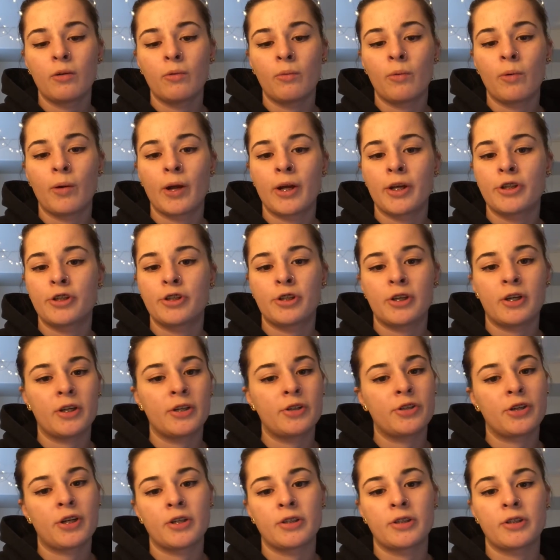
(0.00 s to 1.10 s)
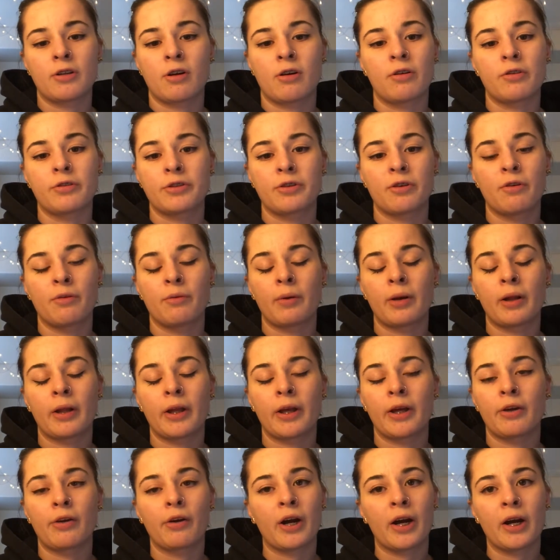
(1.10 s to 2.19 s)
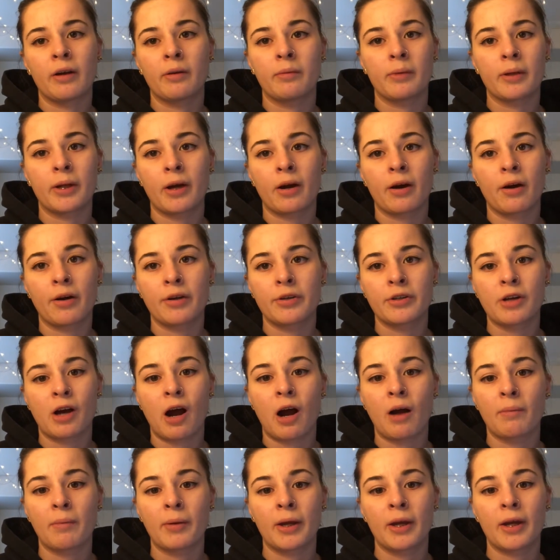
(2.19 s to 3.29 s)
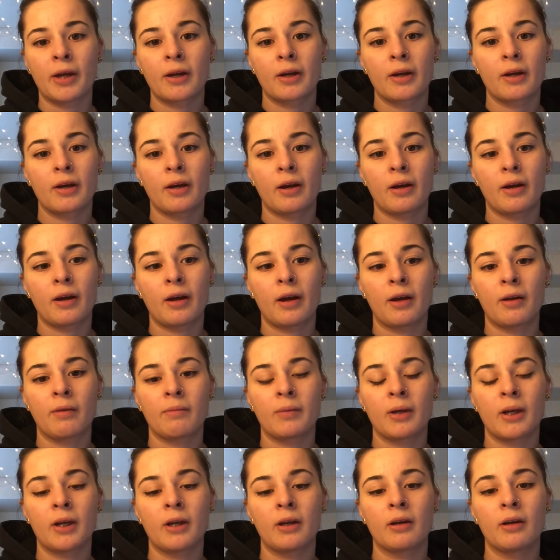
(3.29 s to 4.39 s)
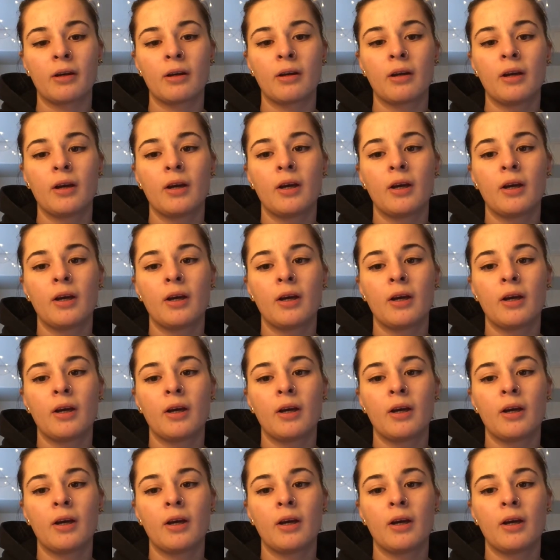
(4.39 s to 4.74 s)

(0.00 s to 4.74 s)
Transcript: which is just also a really incredibly hard topic. I mean,